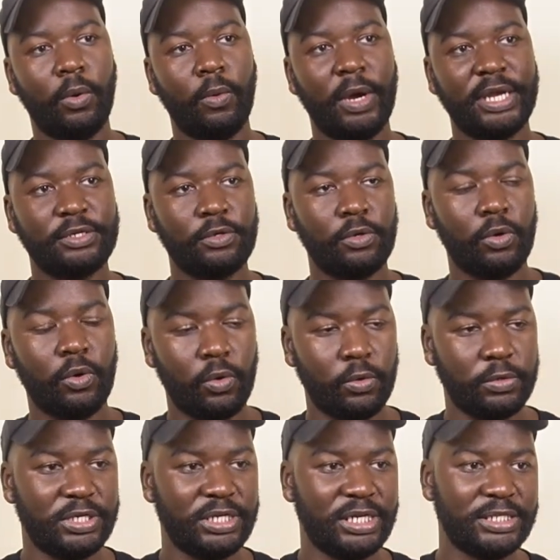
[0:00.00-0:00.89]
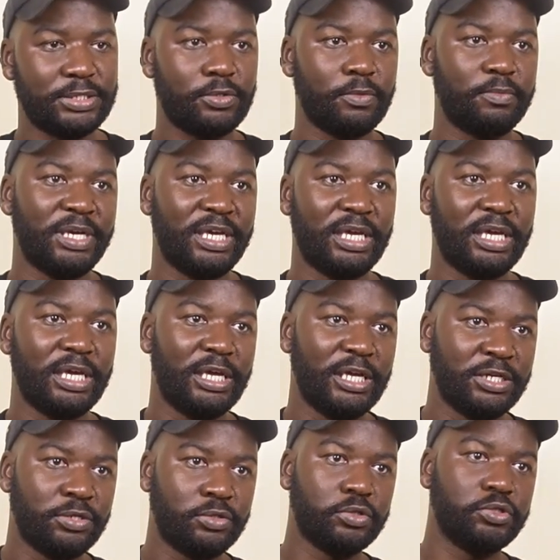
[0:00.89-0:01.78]
what code needs to
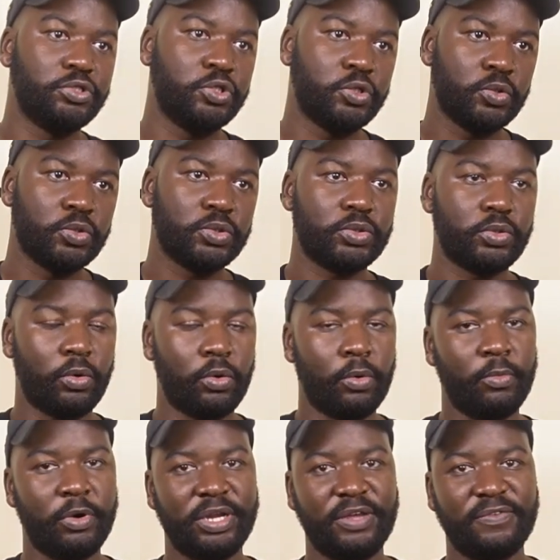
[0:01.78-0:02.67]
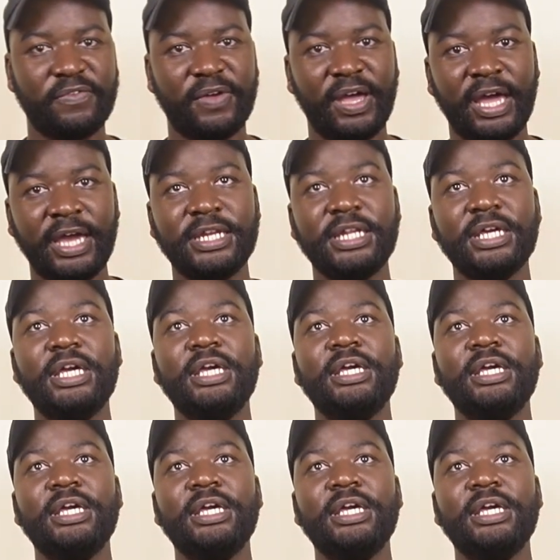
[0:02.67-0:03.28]
be introduced or modified.